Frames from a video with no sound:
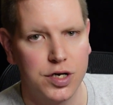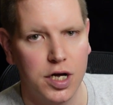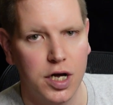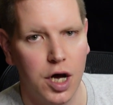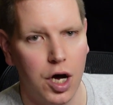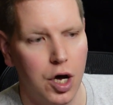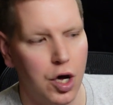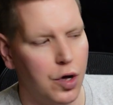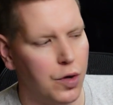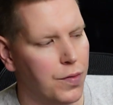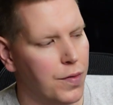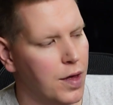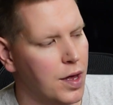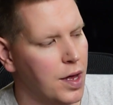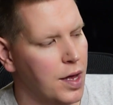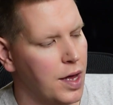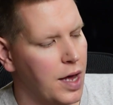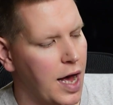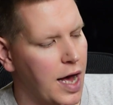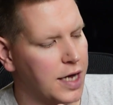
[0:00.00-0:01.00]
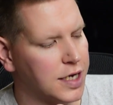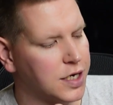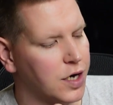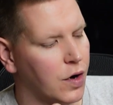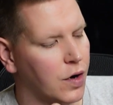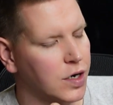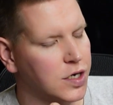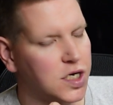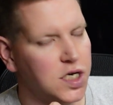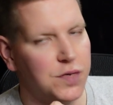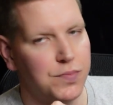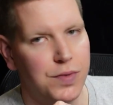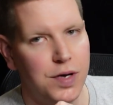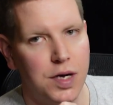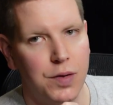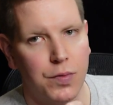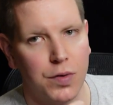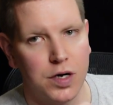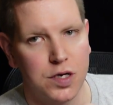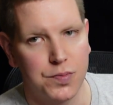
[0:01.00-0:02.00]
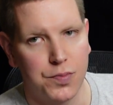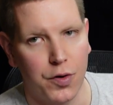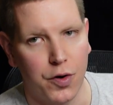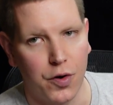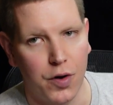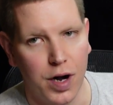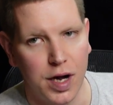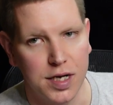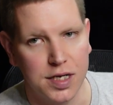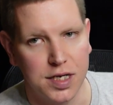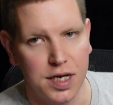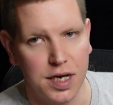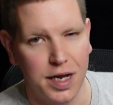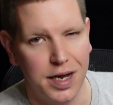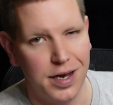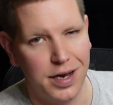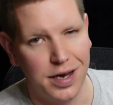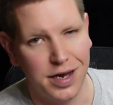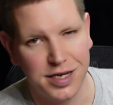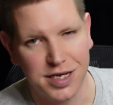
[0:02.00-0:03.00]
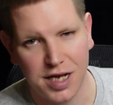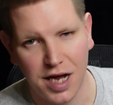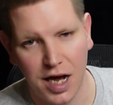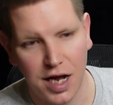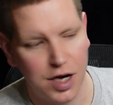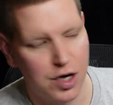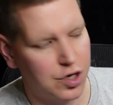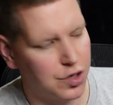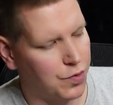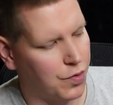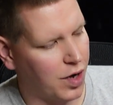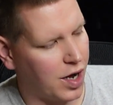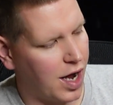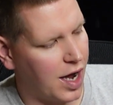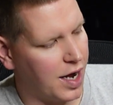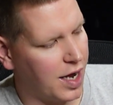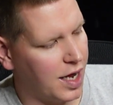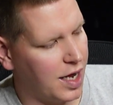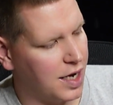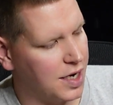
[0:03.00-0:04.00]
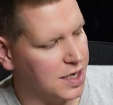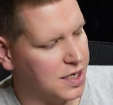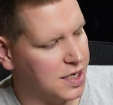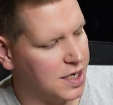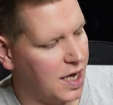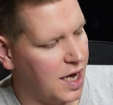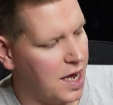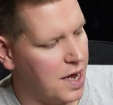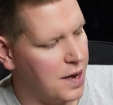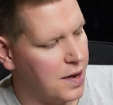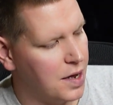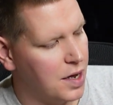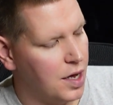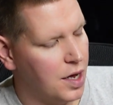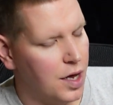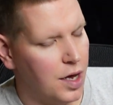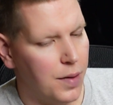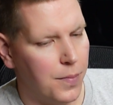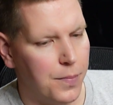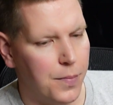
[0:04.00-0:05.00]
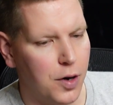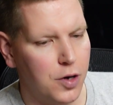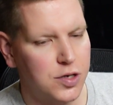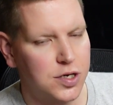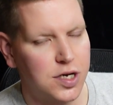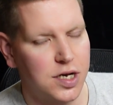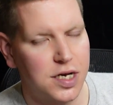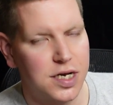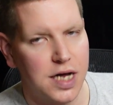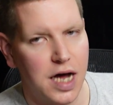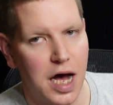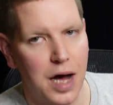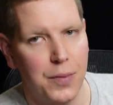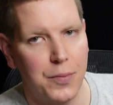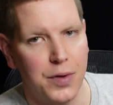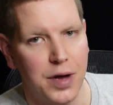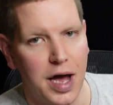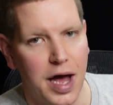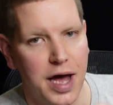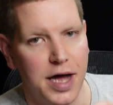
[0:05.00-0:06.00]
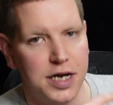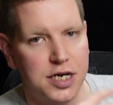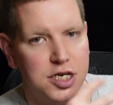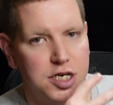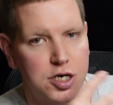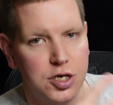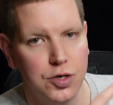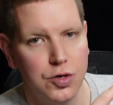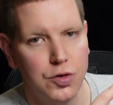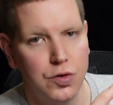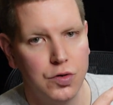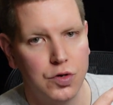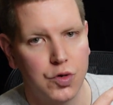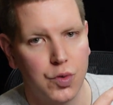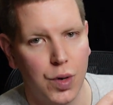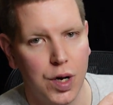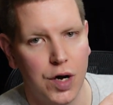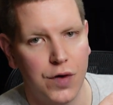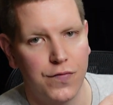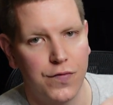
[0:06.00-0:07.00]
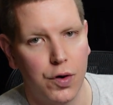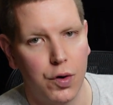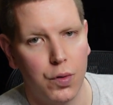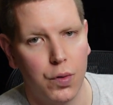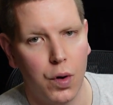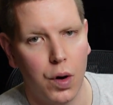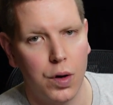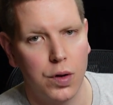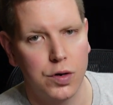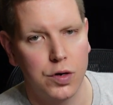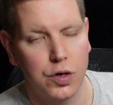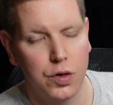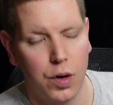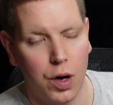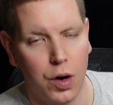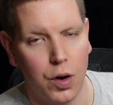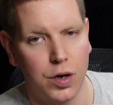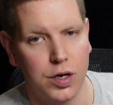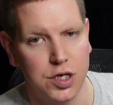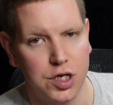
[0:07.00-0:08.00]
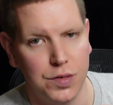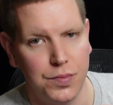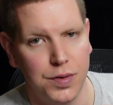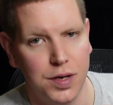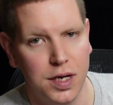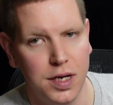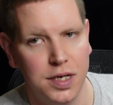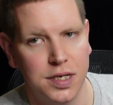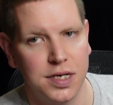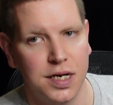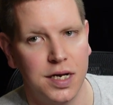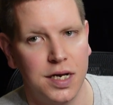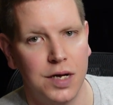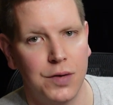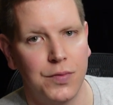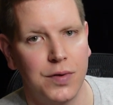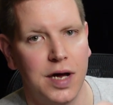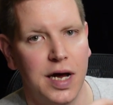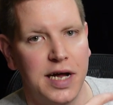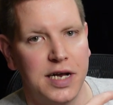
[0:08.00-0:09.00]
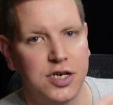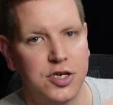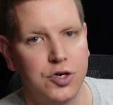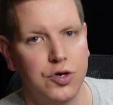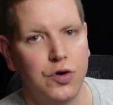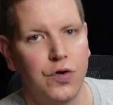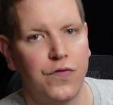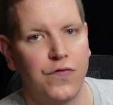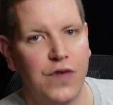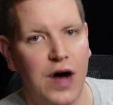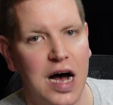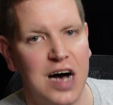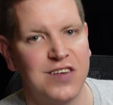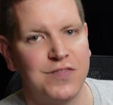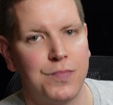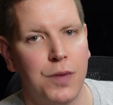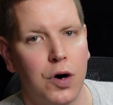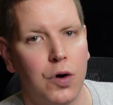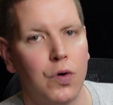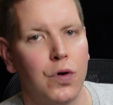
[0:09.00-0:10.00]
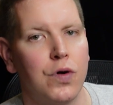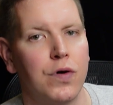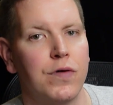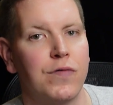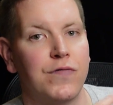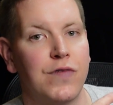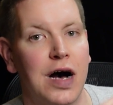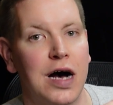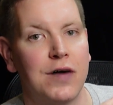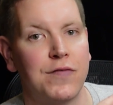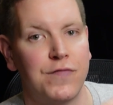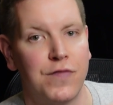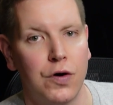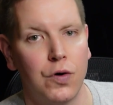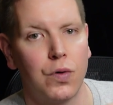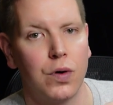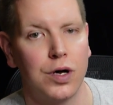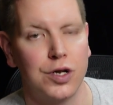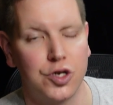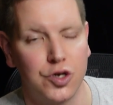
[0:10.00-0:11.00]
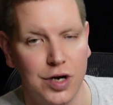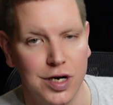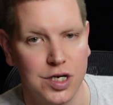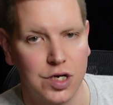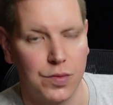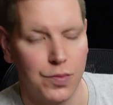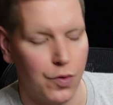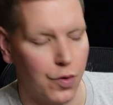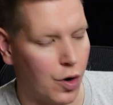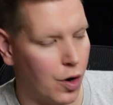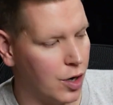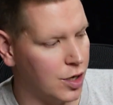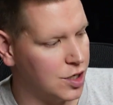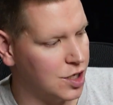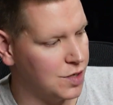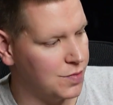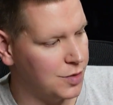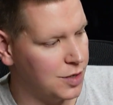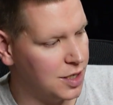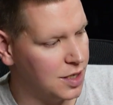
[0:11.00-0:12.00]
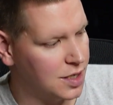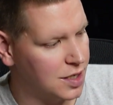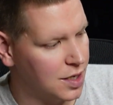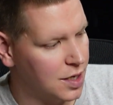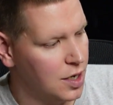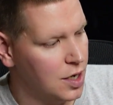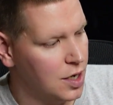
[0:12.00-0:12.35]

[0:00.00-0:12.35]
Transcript: ago, as RGB was progressing and the standards were kind of getting set, most of the time we had 2 12-volt RGBs, and then we had 2 5-volt addressable RGBs.